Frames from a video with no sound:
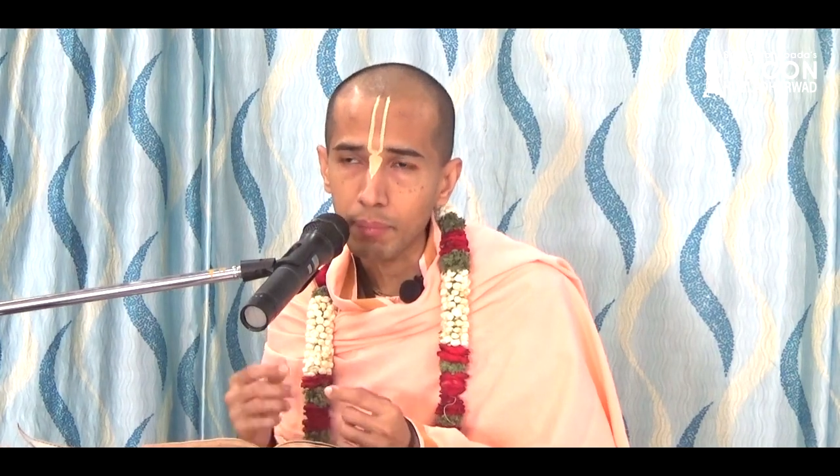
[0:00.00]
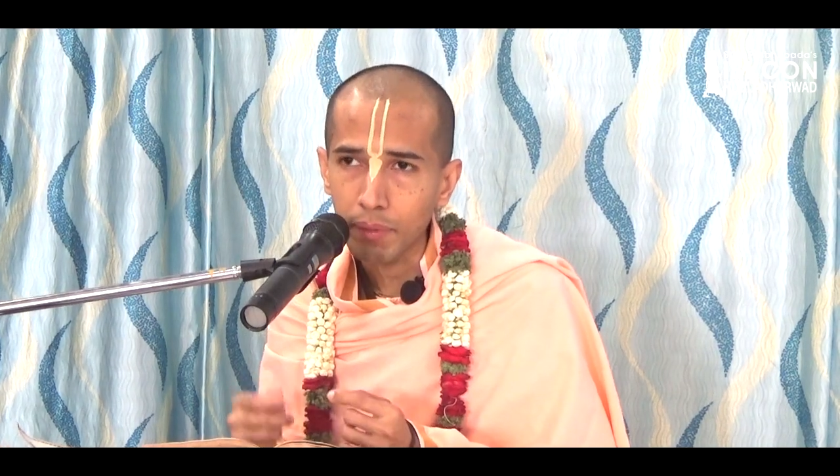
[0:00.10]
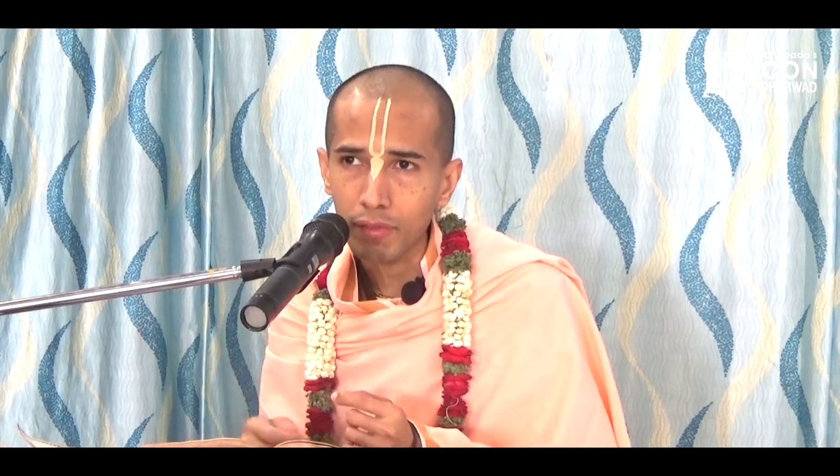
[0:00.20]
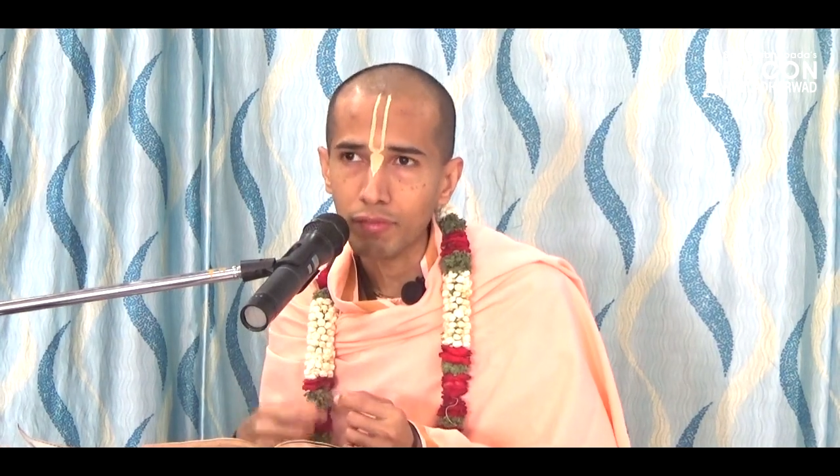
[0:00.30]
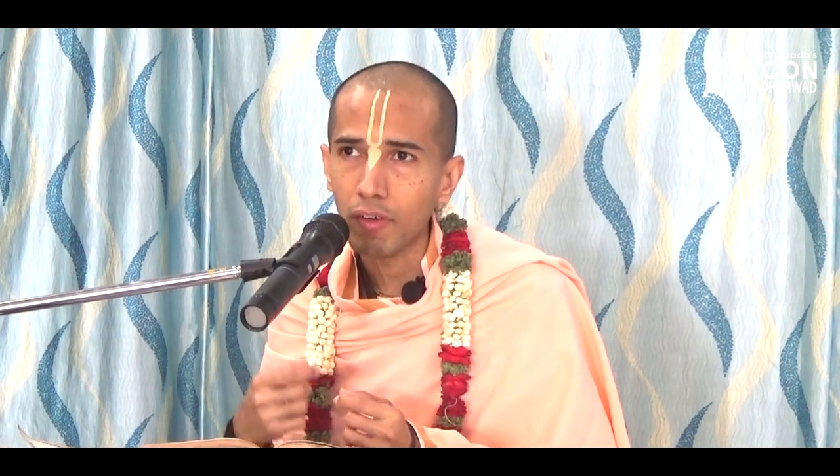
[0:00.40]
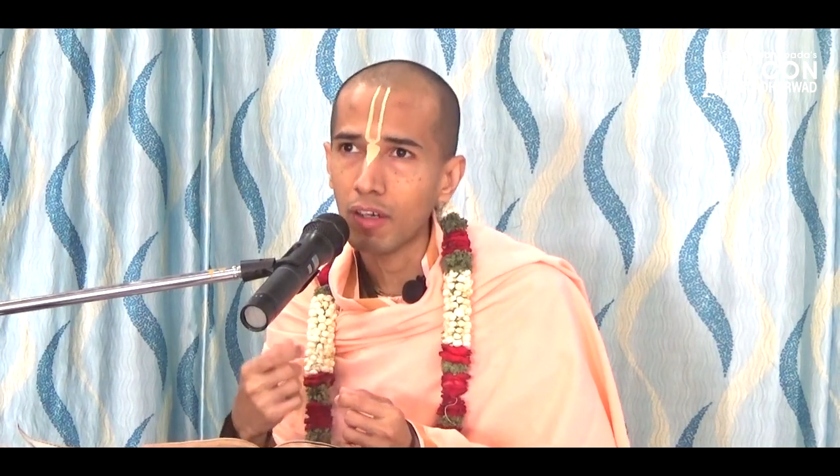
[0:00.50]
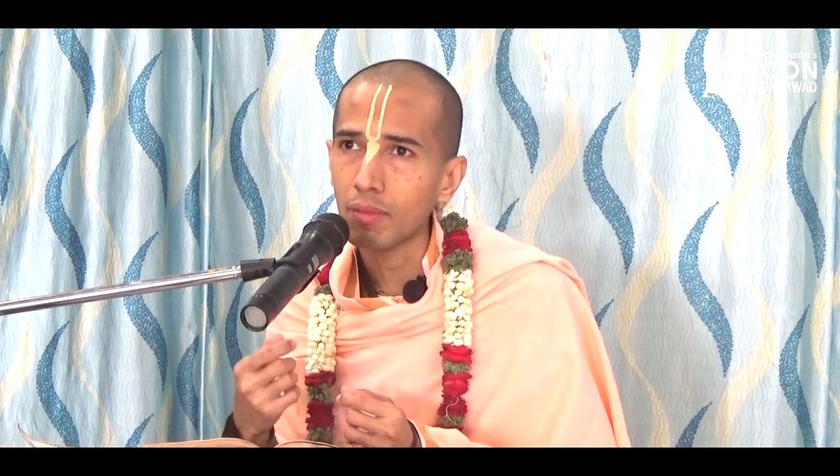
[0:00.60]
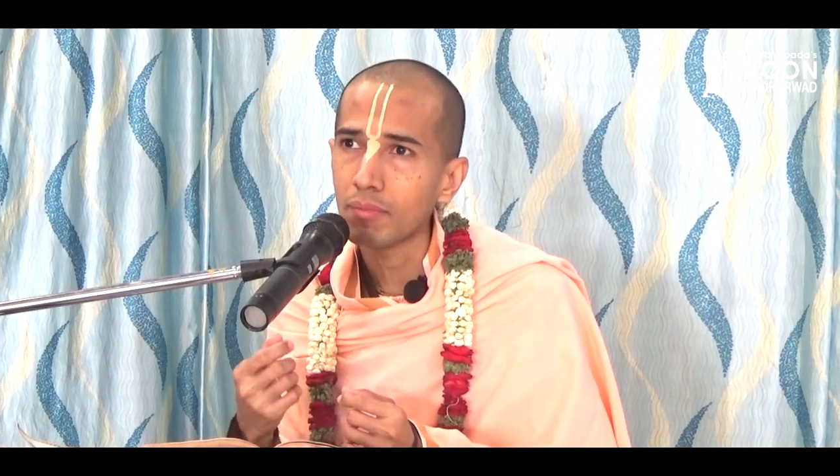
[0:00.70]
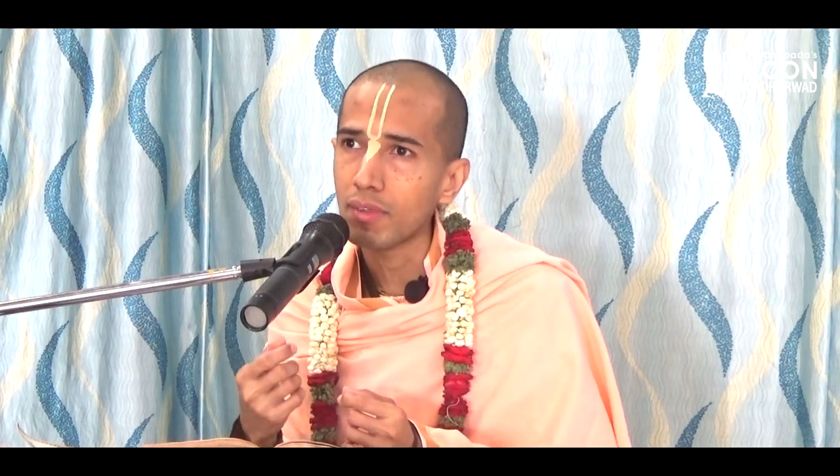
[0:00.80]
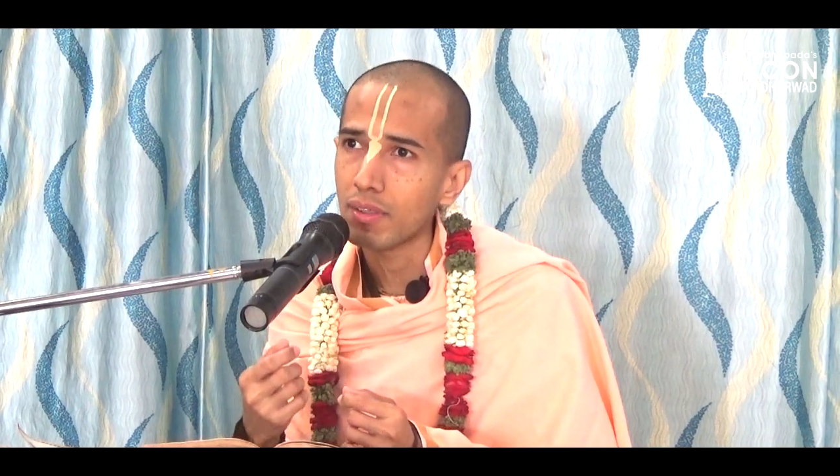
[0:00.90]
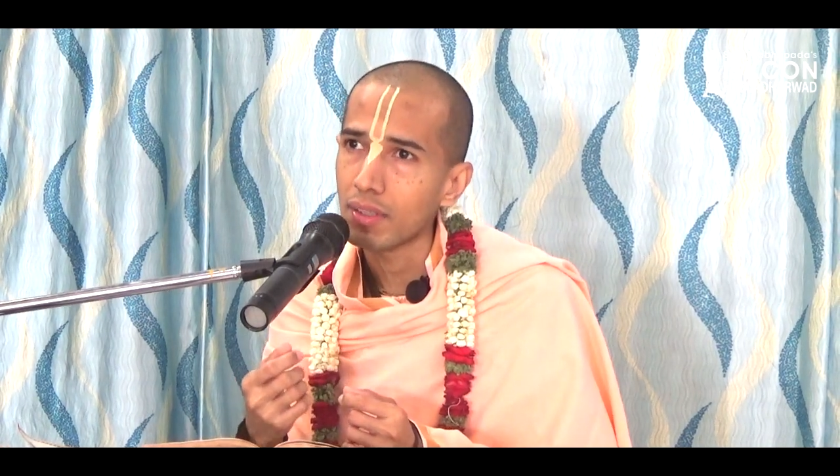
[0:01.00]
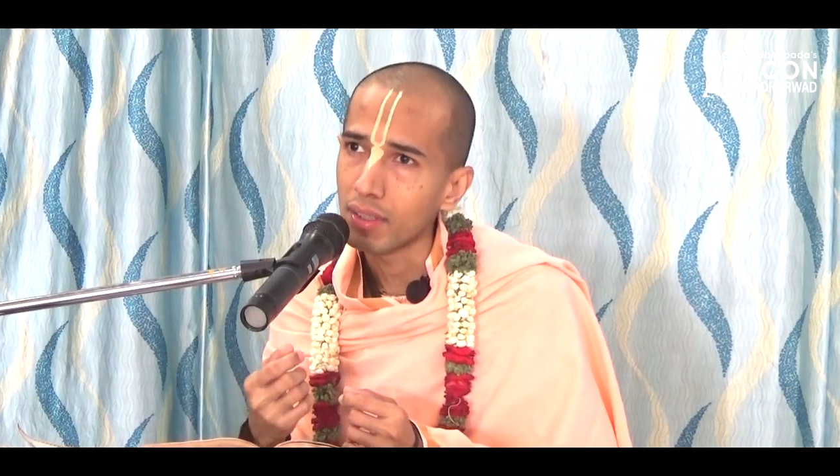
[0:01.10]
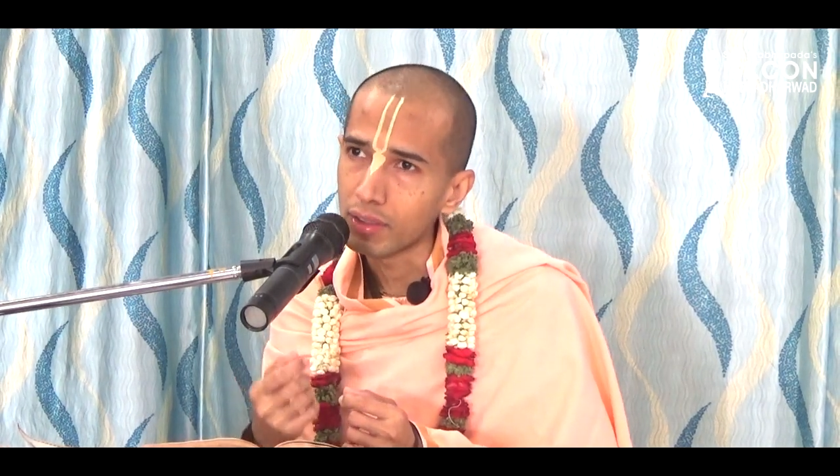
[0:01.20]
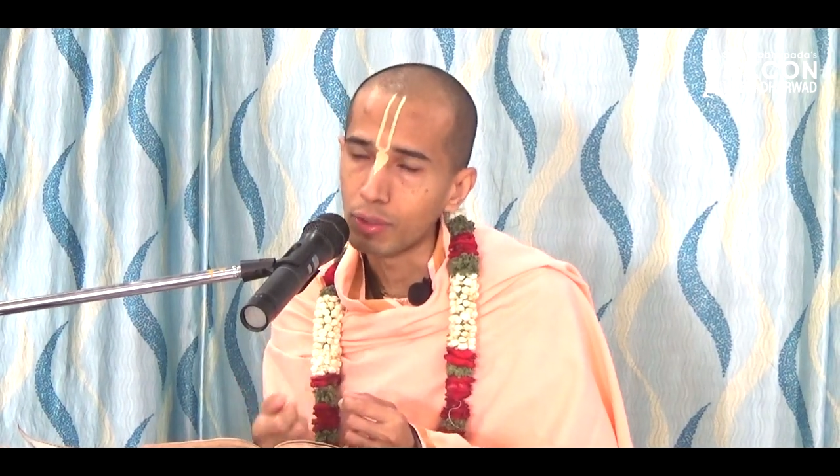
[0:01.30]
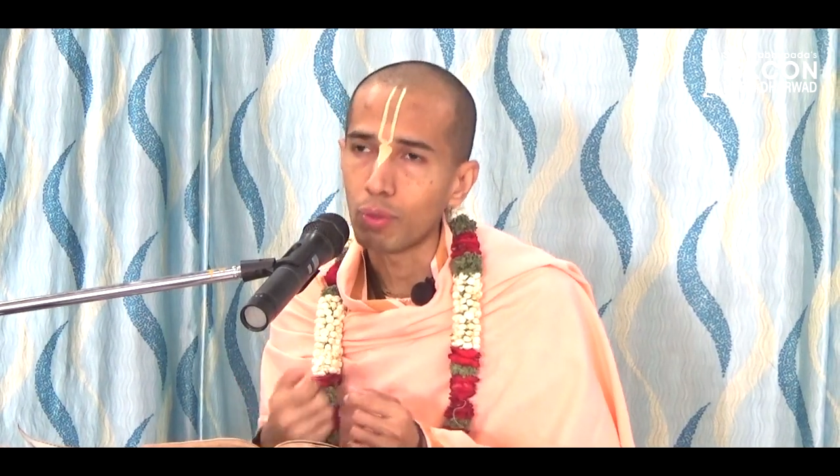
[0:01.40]

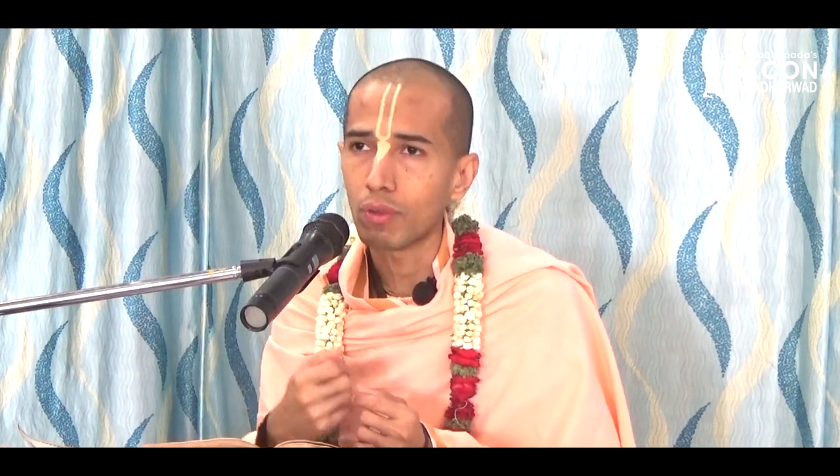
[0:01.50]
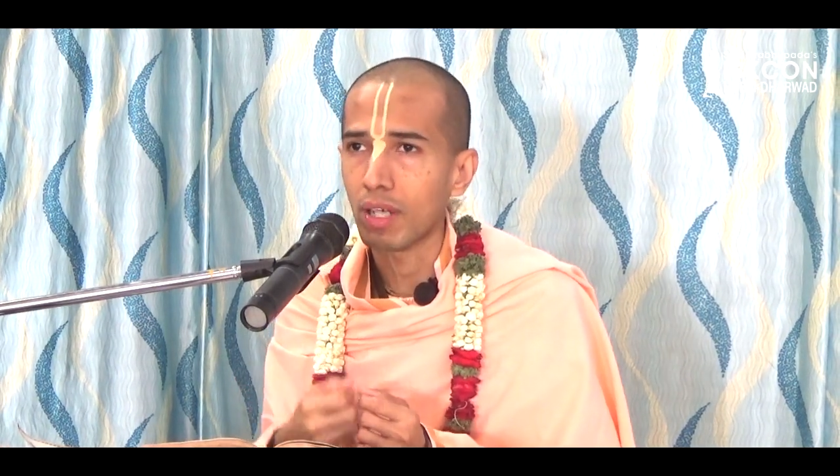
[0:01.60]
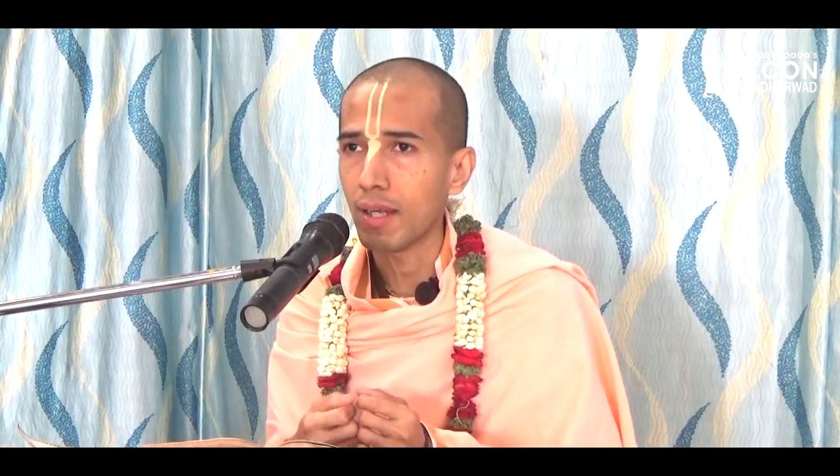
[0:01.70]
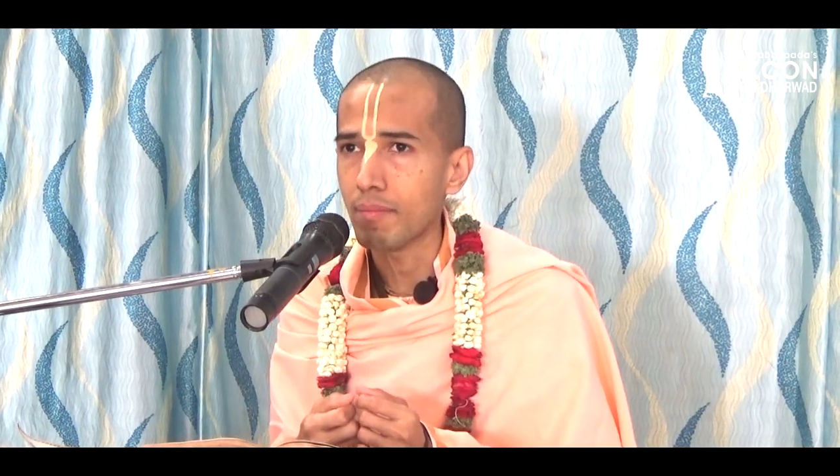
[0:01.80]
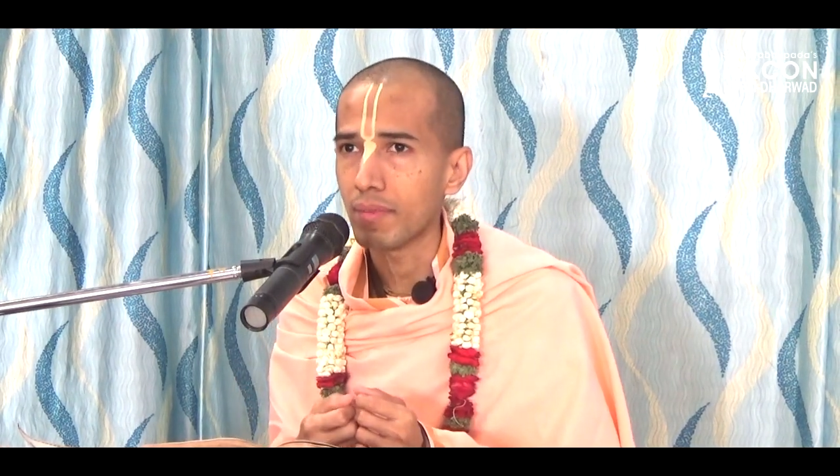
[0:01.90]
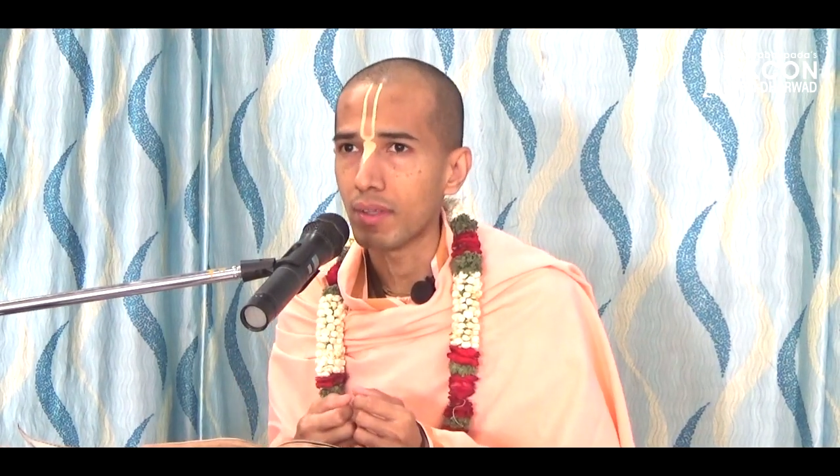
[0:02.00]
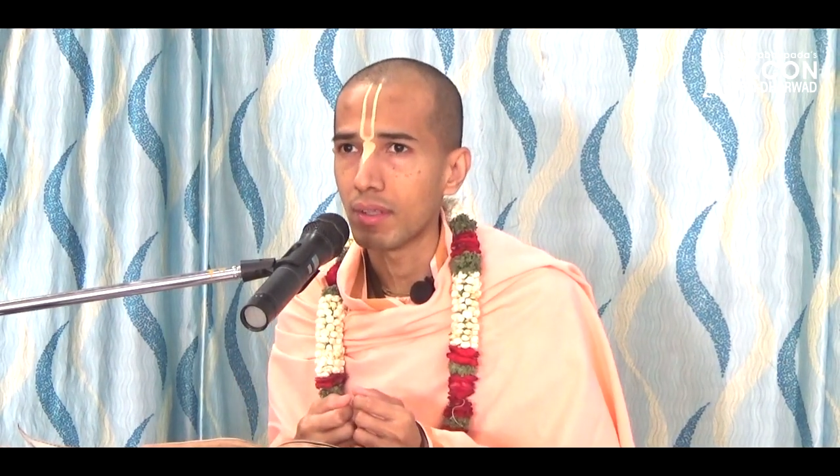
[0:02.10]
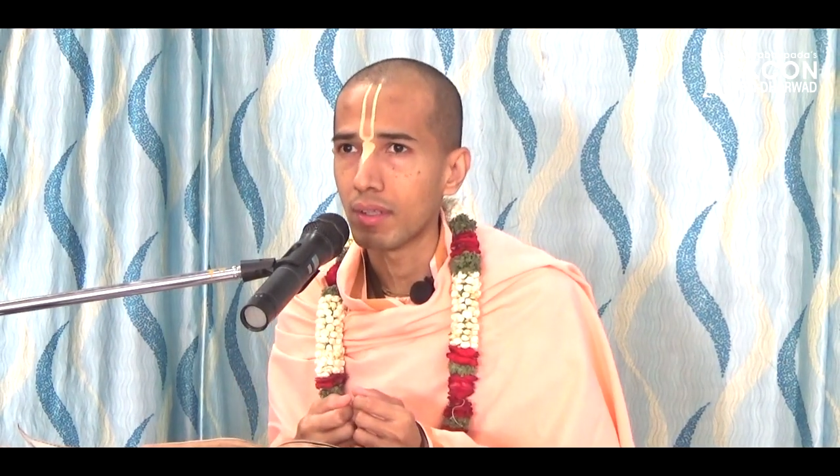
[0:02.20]
perform yoga